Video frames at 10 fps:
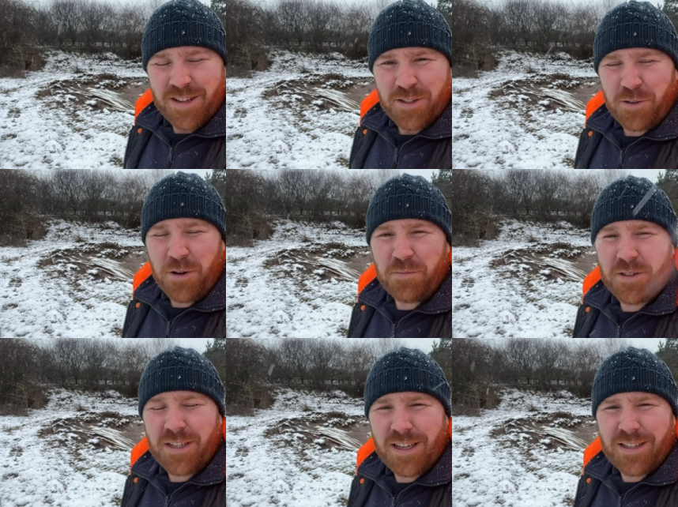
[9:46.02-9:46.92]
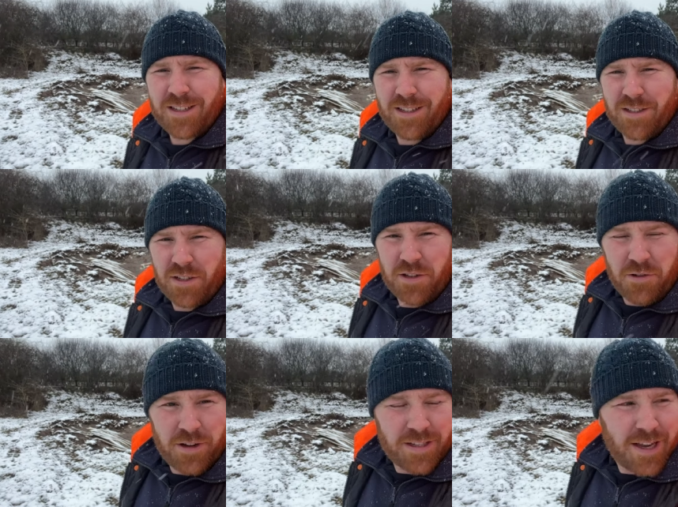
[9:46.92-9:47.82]
So number six, as the
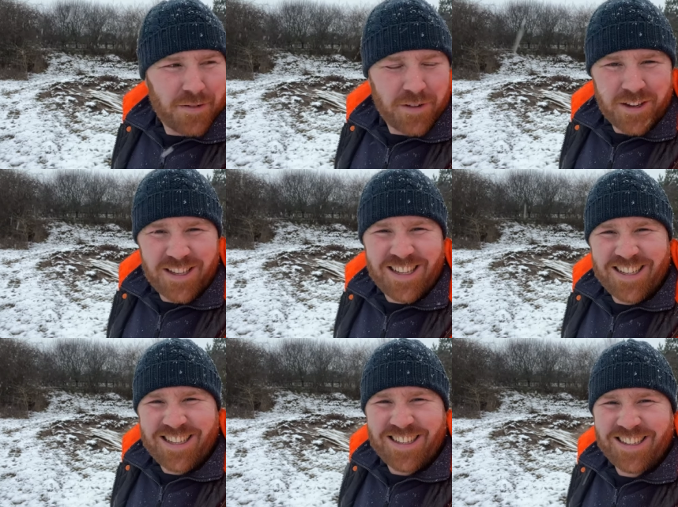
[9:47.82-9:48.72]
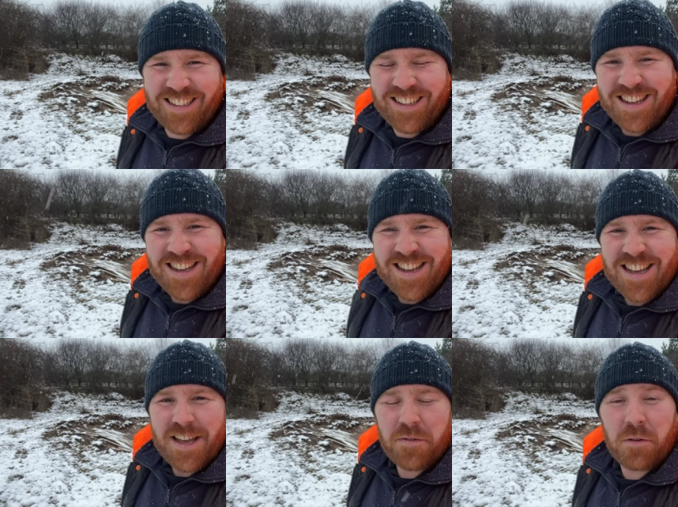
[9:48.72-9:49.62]
snow gets heavier,
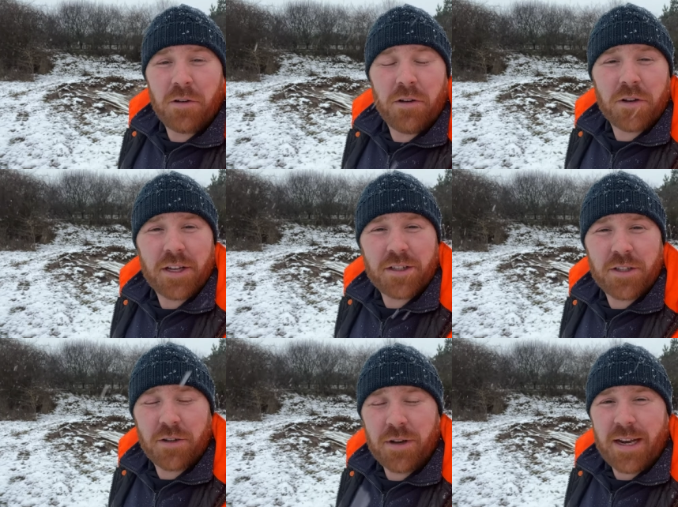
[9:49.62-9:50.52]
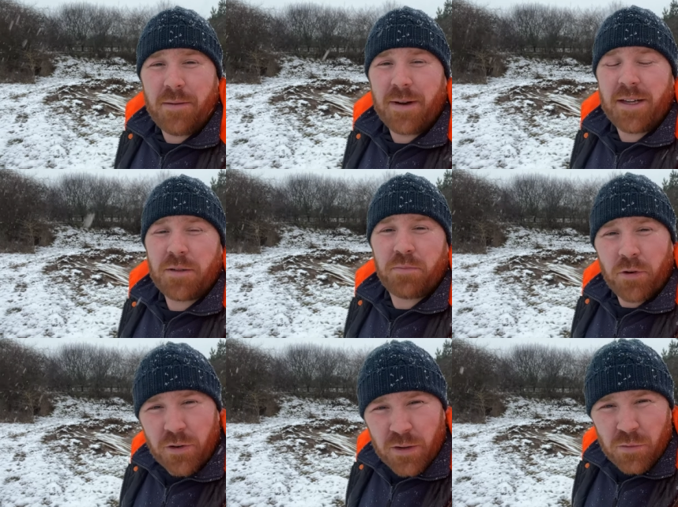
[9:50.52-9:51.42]
if you're looking to do any major
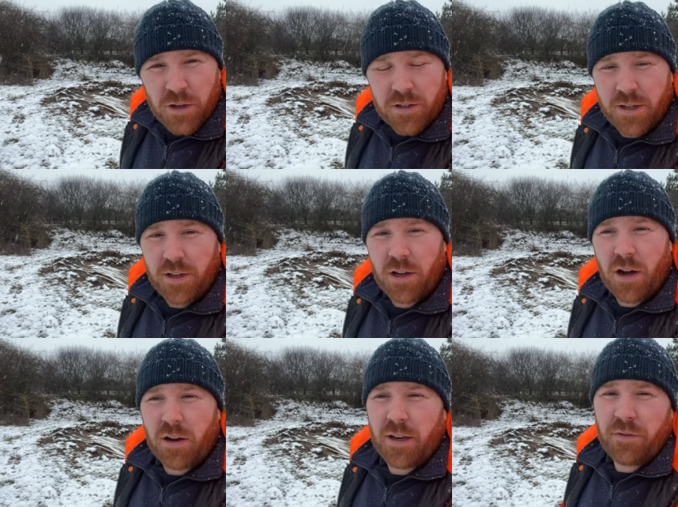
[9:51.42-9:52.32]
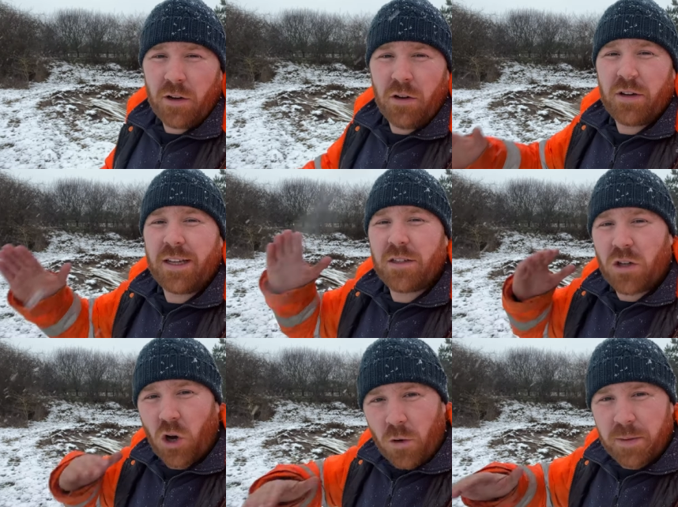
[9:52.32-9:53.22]
pruning works in your garden, if you're looking to
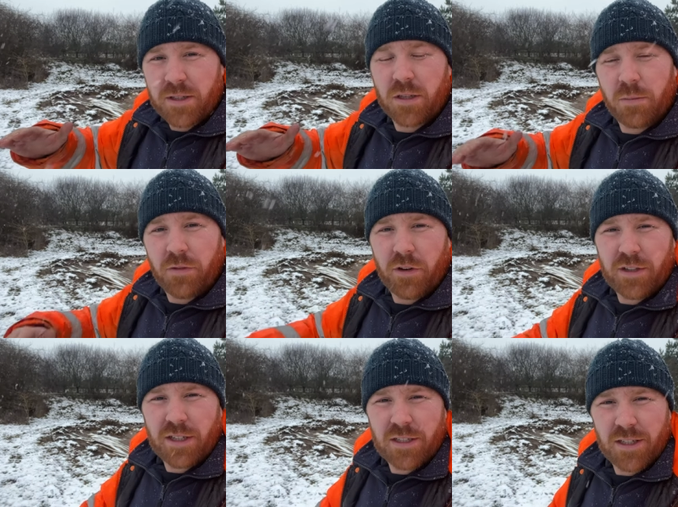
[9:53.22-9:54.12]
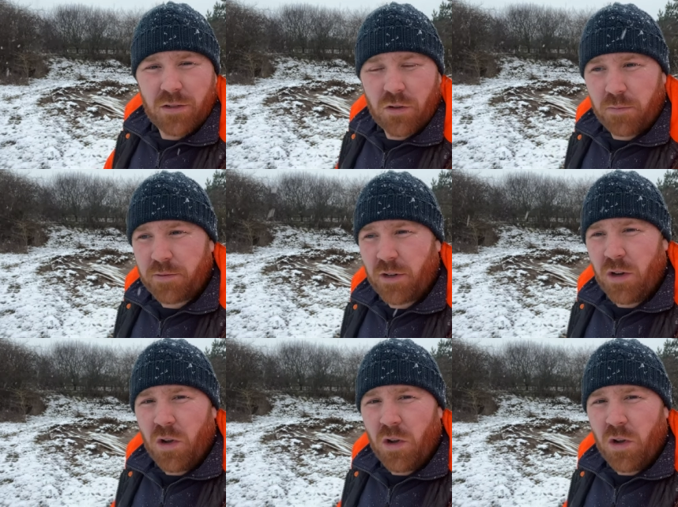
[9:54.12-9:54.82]
coppice some of your existing shrubs